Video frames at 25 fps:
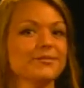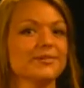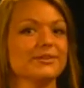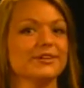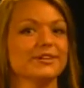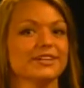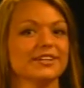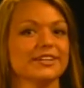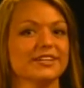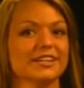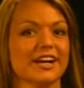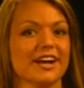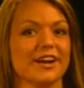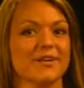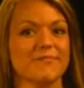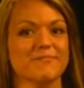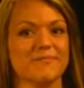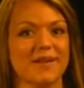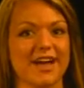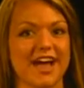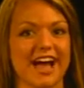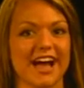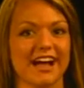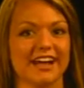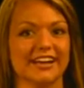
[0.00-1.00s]
will come
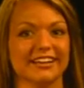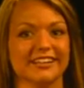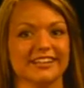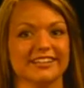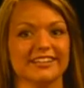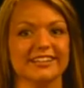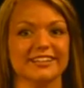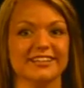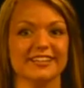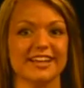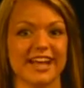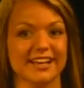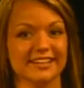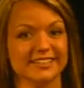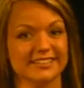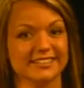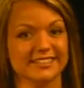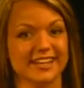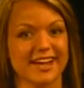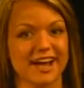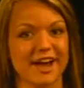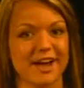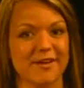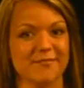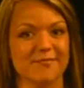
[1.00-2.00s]
back next
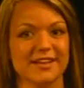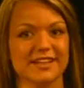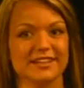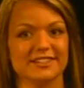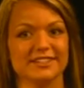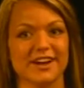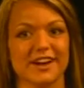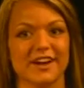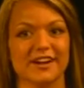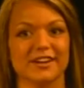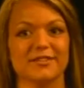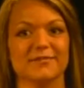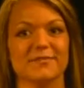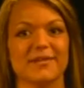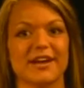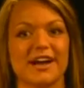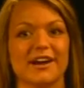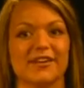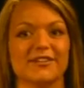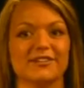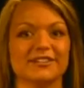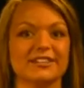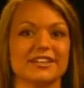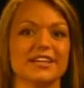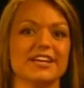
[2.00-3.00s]
time and talk
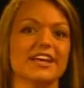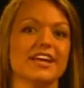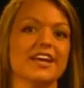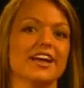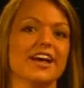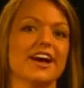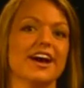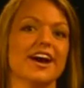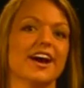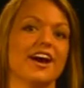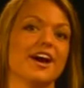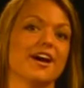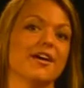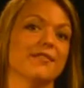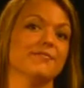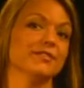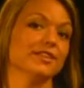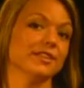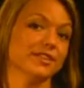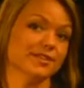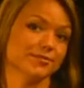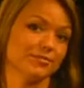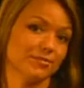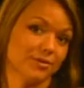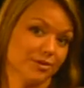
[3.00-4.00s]
about um,
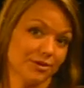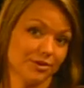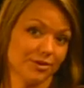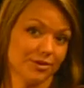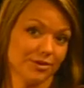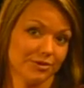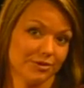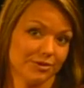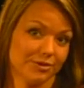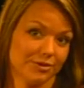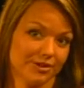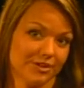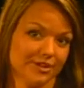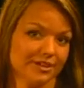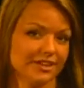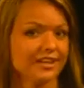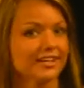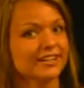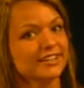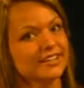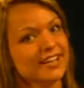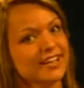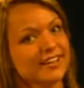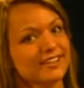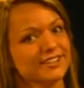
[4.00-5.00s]
either more horror
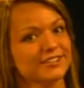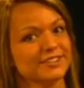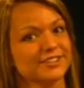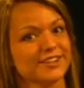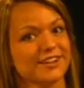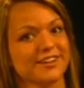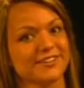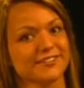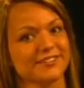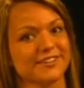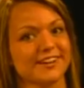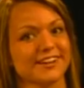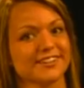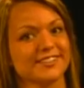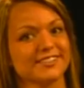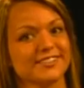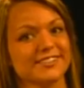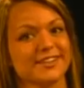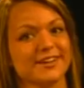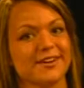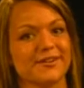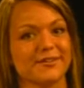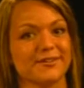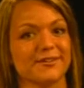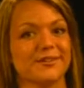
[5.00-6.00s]
or another genre.
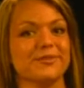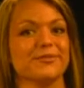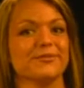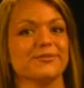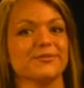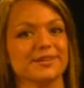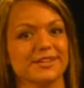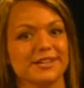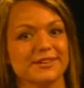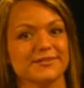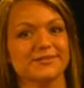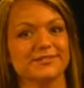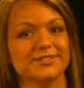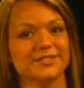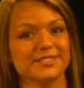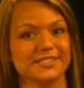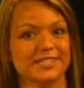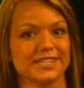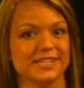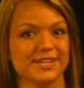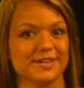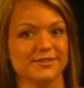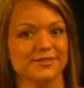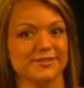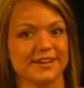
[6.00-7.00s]
So we will
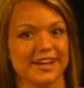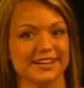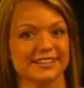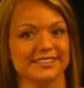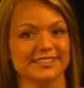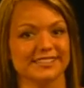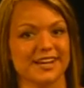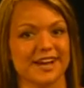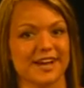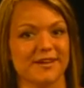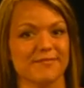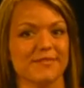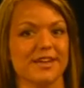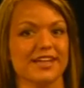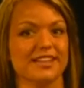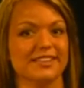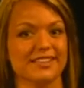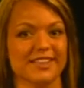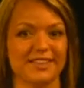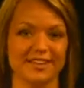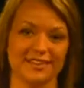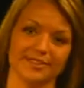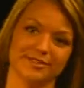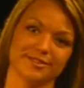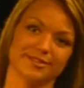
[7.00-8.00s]
see you next time, and
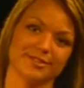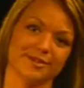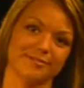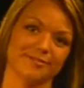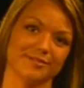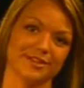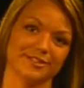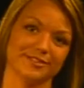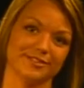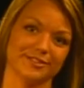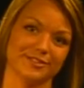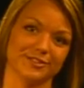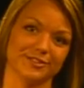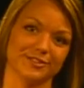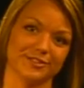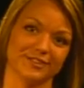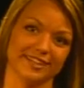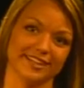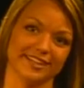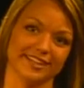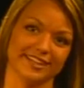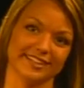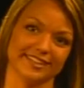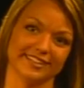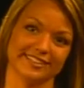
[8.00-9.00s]
thank you so much for
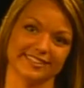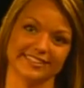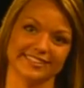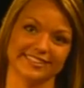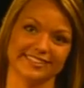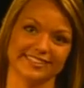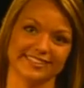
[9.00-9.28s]
joining us.